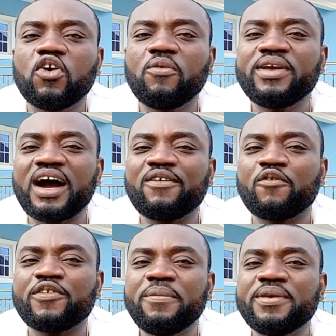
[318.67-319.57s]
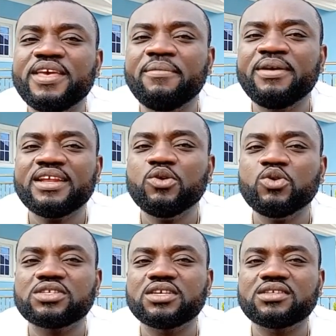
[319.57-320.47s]
on behalf of EPM in
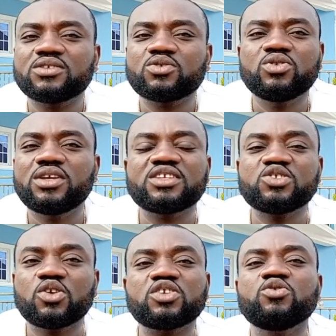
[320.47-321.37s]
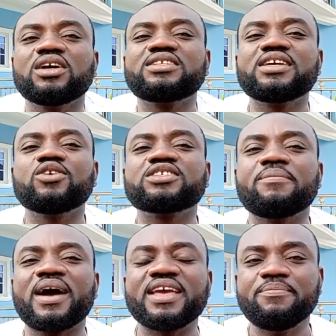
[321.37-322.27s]
Edo State. So there is nothing you can tell us
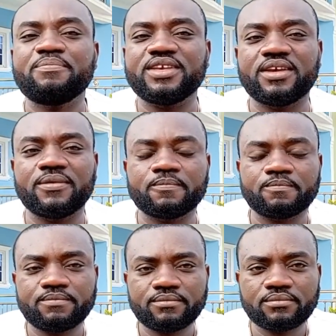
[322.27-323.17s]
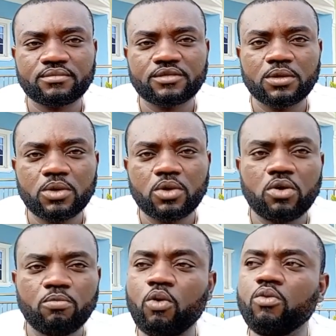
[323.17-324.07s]
about EPM.
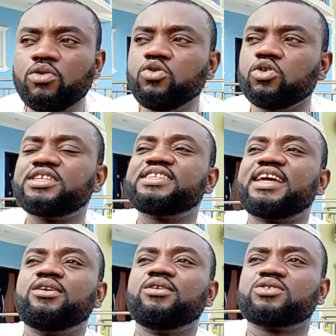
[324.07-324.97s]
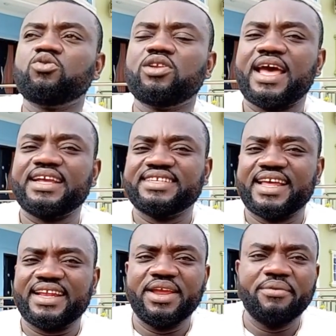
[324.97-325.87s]
But when we noticed that there was no light
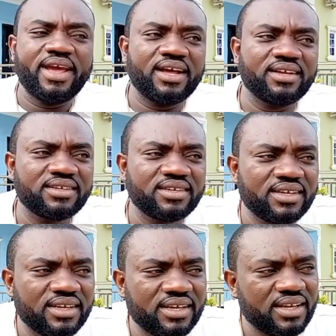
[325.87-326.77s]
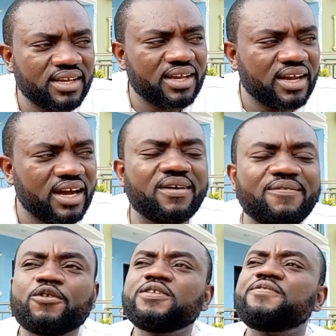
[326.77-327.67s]
in that area,
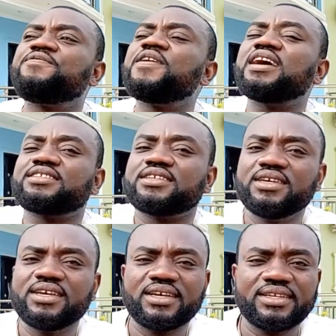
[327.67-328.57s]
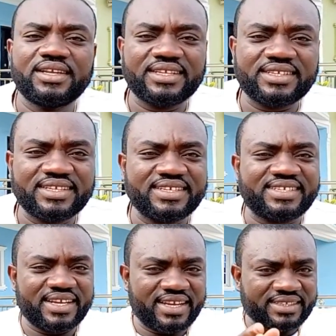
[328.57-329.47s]
and for the fact that the
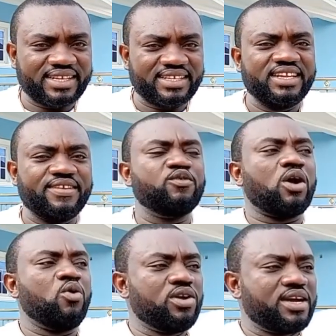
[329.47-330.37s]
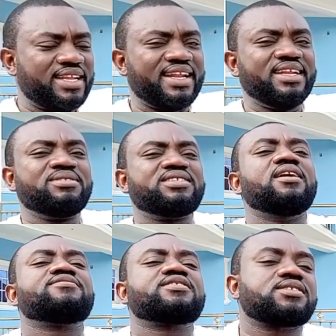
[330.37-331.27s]
selected individual who gathered
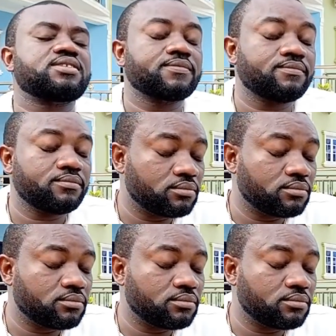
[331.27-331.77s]
themselves